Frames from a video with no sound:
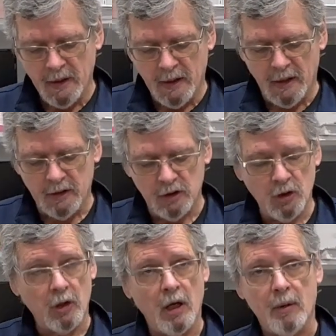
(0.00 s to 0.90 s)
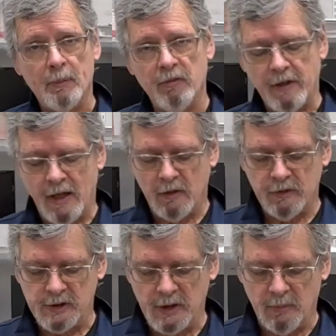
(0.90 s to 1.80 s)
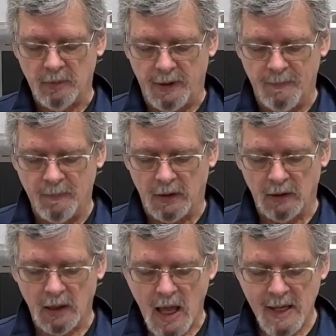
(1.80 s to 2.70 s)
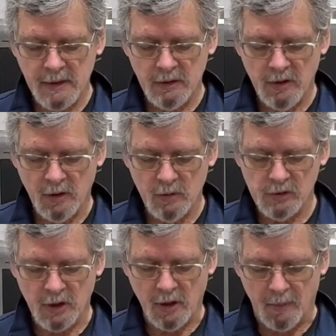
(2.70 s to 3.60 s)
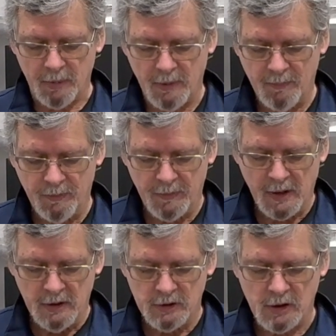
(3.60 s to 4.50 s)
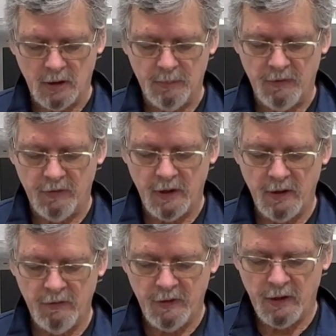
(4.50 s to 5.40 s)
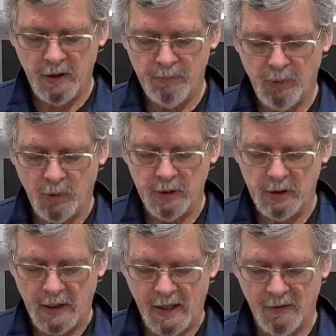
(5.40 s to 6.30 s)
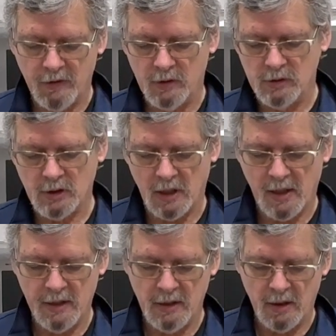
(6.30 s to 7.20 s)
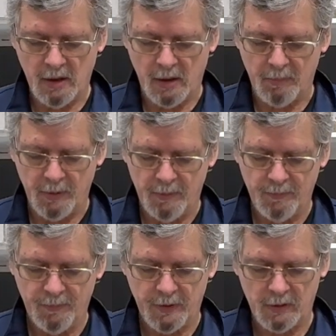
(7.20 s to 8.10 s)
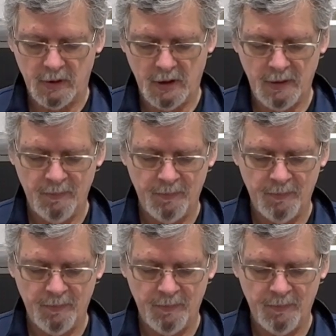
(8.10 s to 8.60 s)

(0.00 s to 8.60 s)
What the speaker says: in your upper valve assembly. Line those up. It's going to be very, very important to have those lined up. Okay,